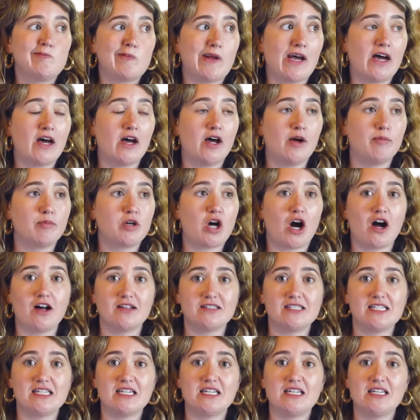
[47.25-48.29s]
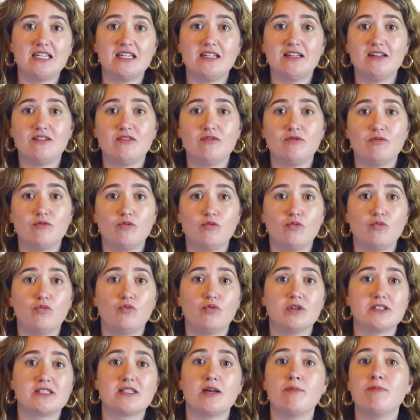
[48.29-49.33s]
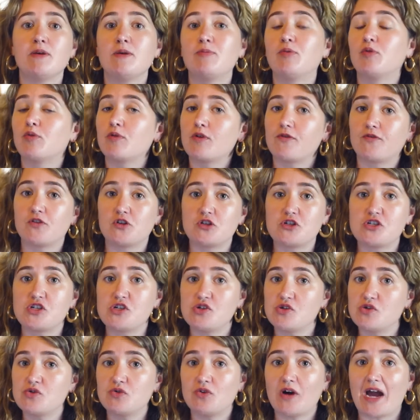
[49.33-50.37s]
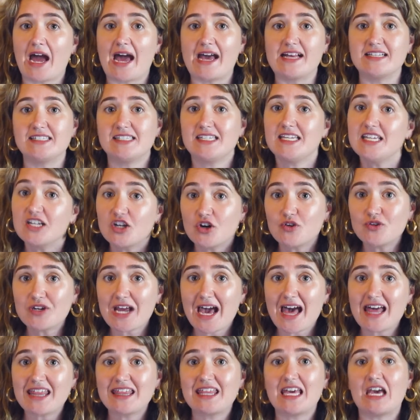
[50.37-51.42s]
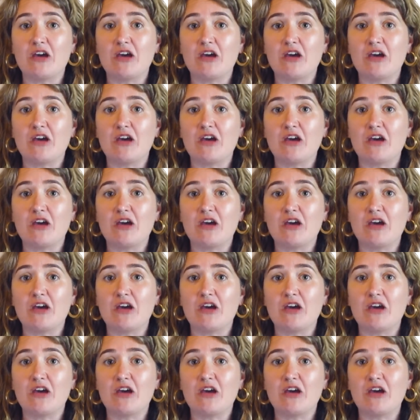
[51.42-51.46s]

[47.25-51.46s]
causing what some people refer to as ego death,